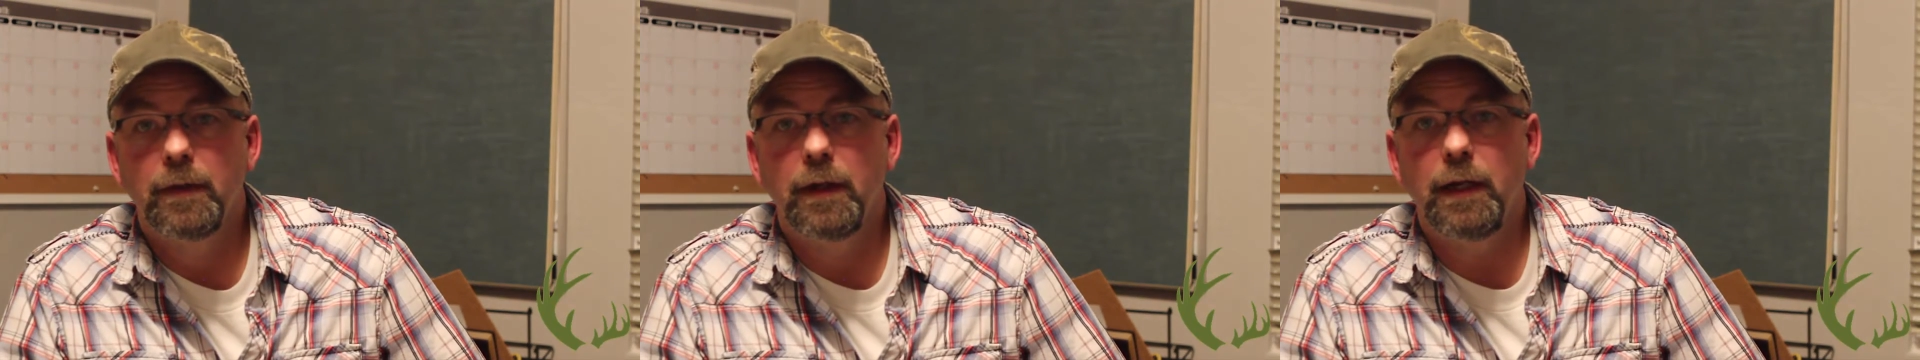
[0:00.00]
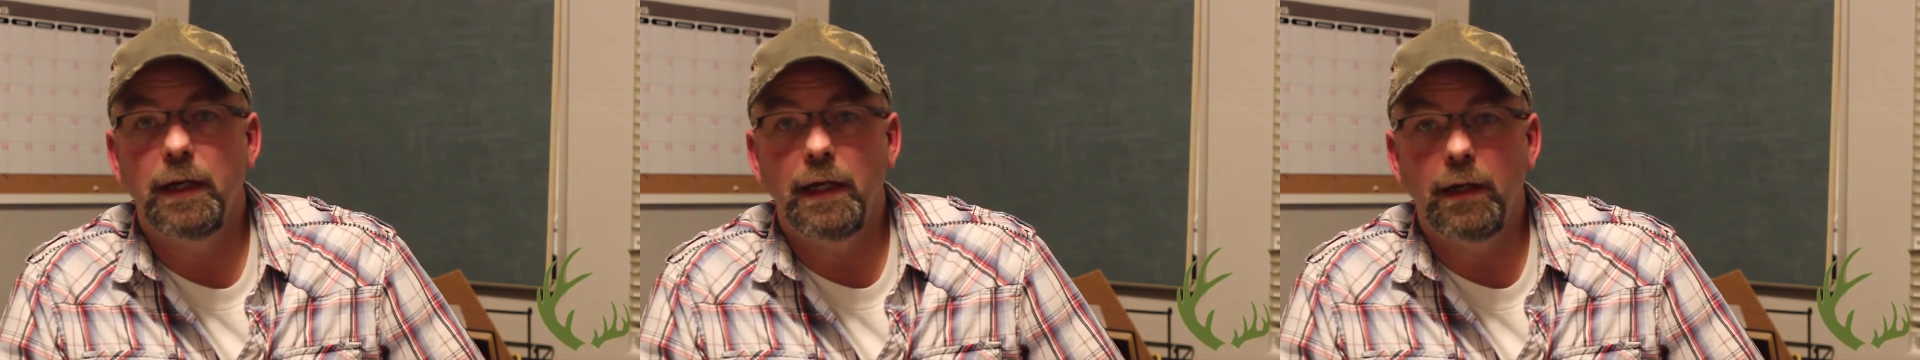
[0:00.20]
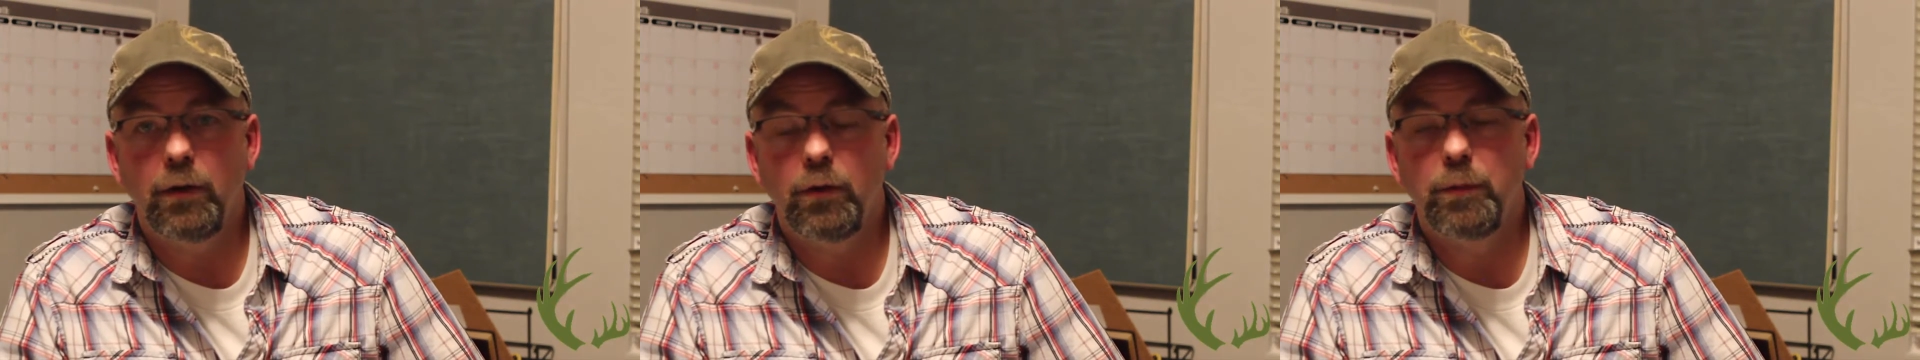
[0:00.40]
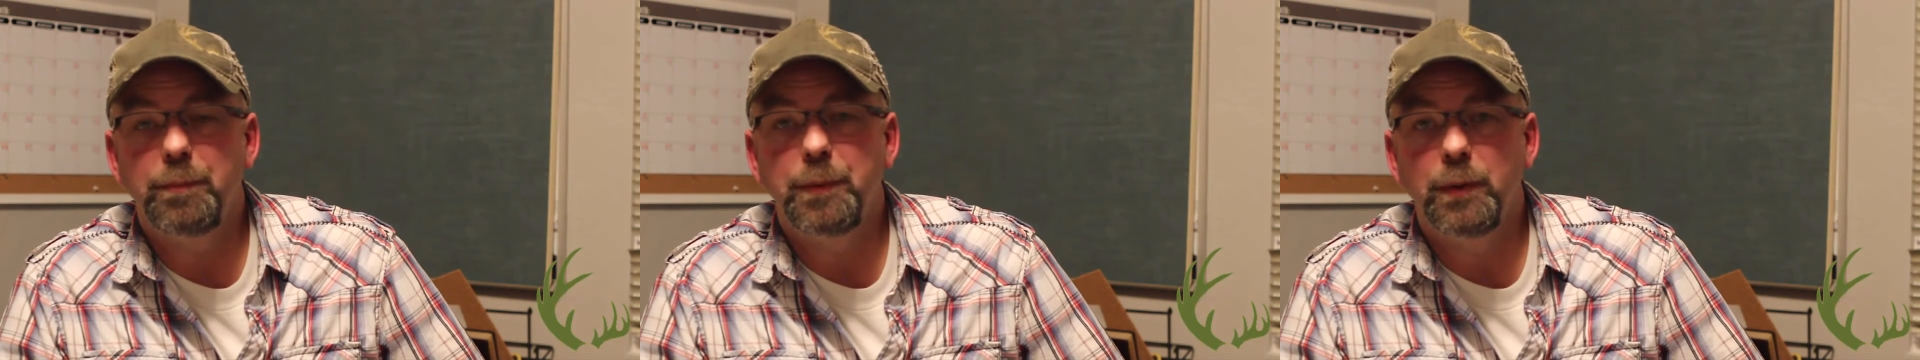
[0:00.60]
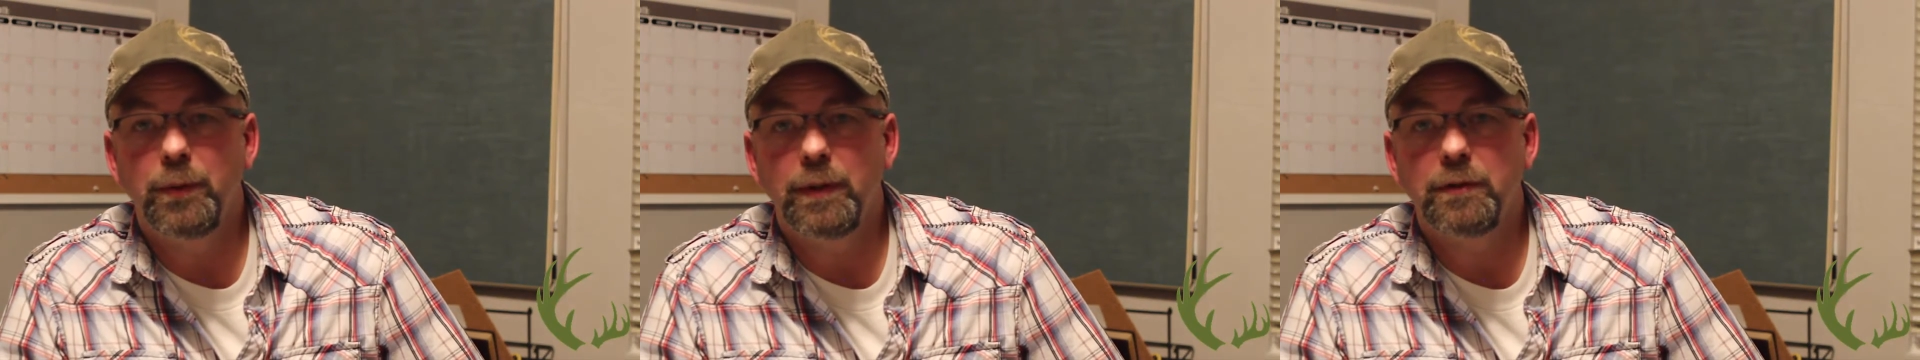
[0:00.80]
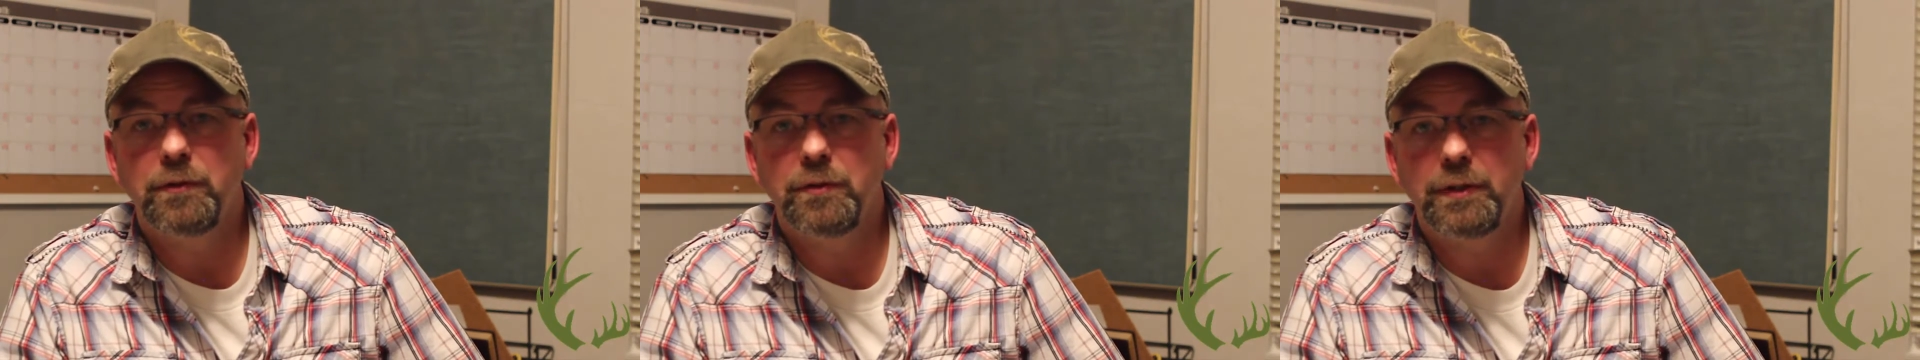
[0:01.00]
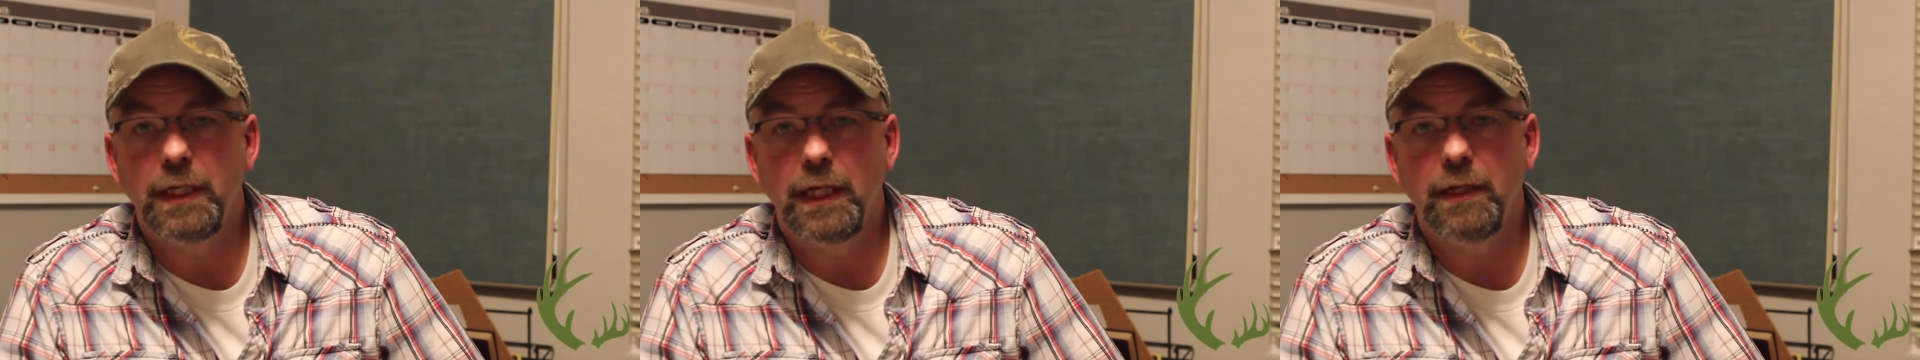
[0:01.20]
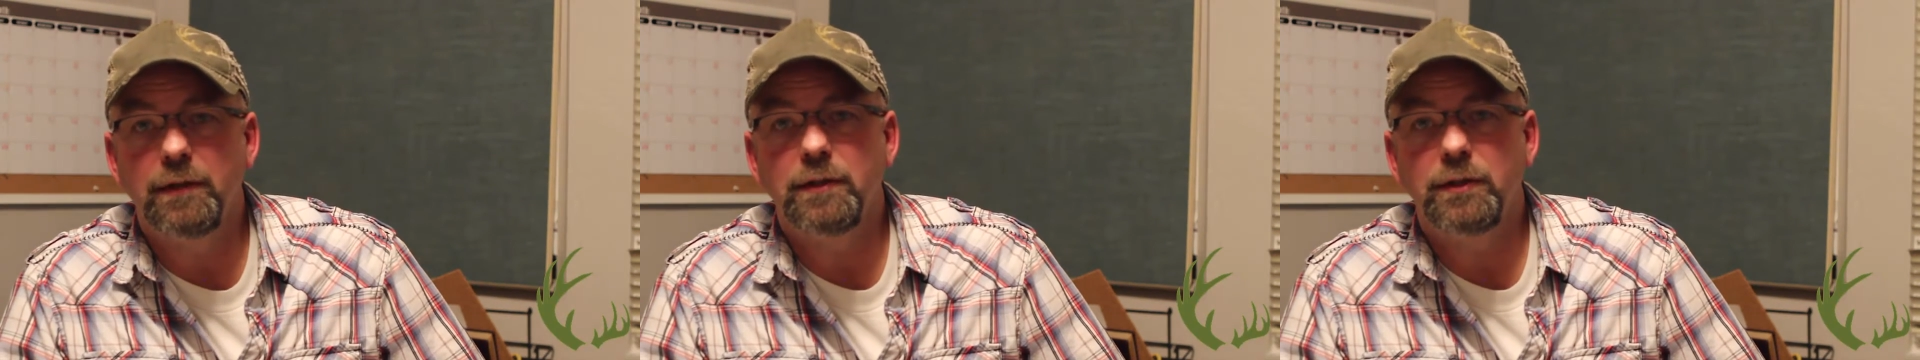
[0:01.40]
And I hope you
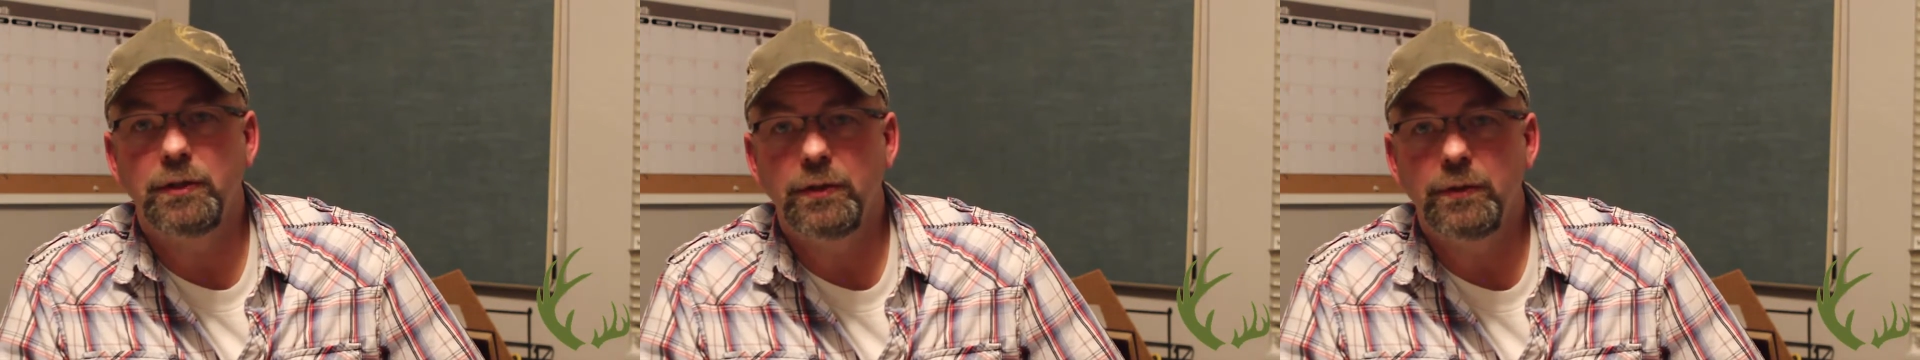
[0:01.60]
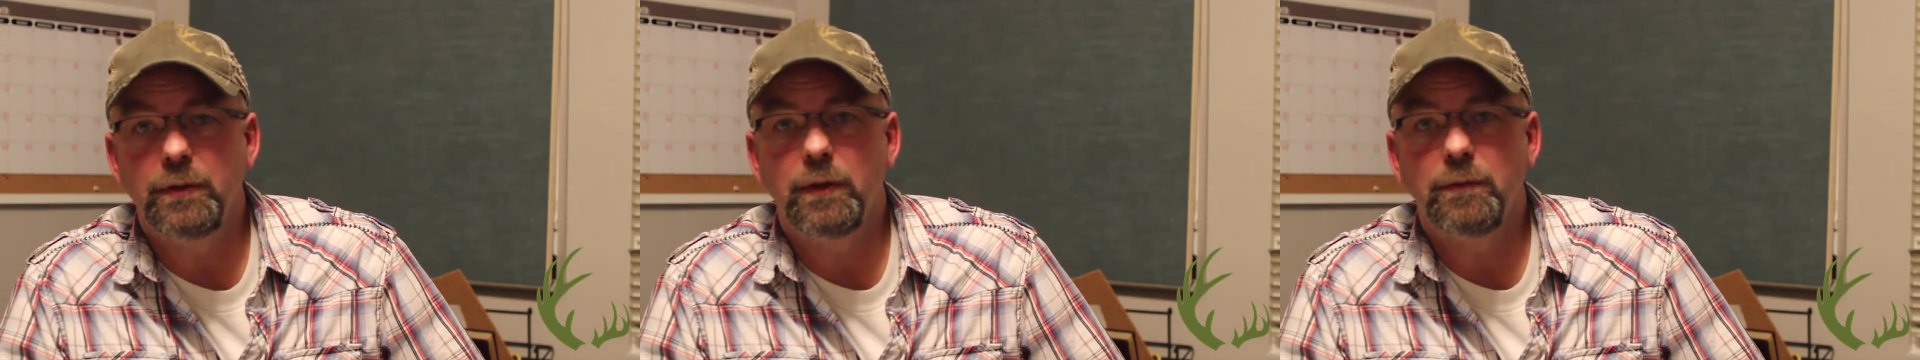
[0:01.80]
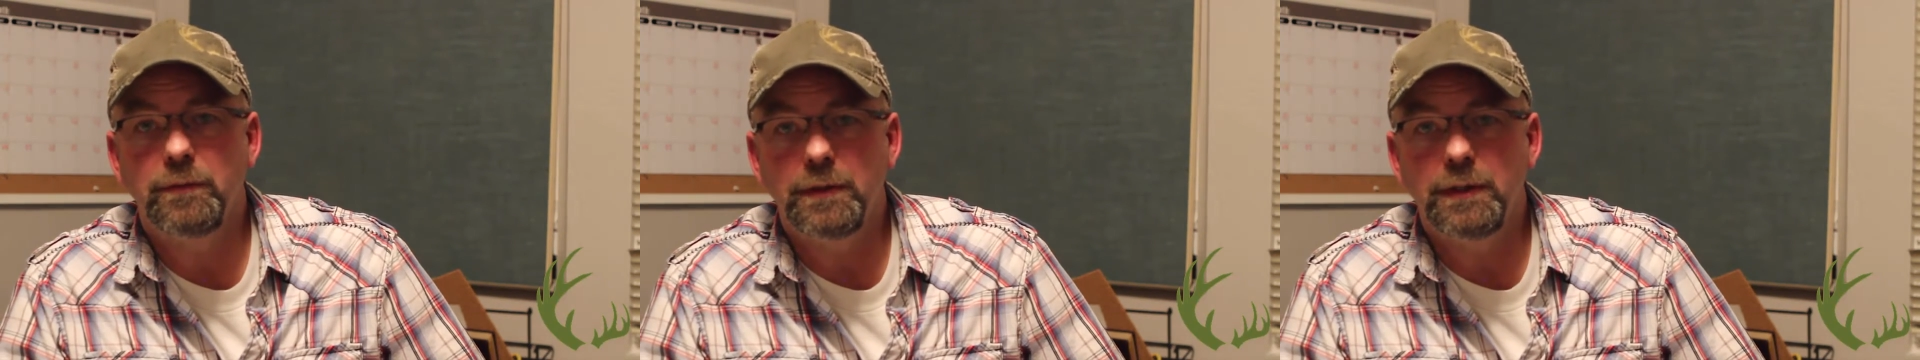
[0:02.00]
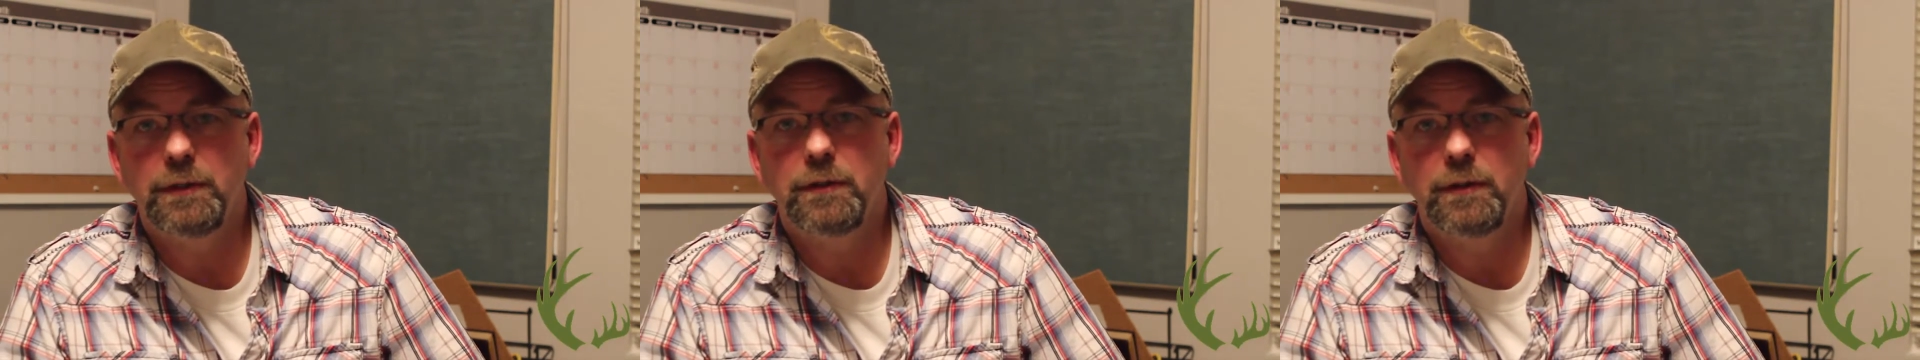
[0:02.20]
understand that you don't need